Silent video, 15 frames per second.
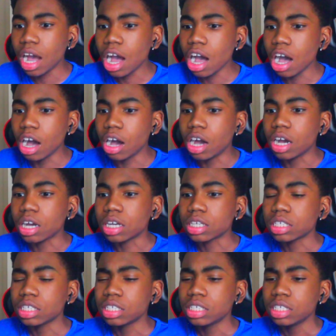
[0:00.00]

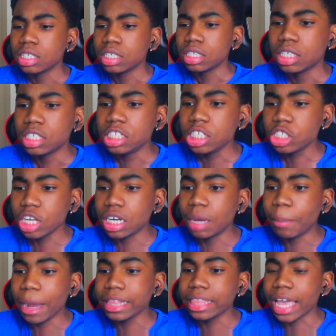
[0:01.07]
no. She trying
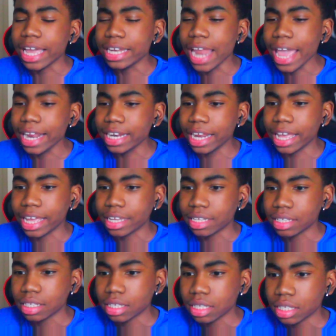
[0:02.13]
to bite that
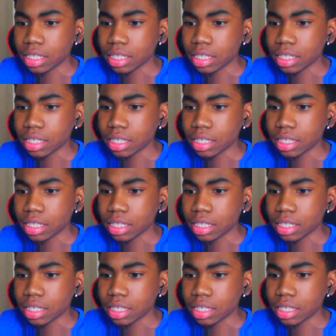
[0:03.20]
neck neck.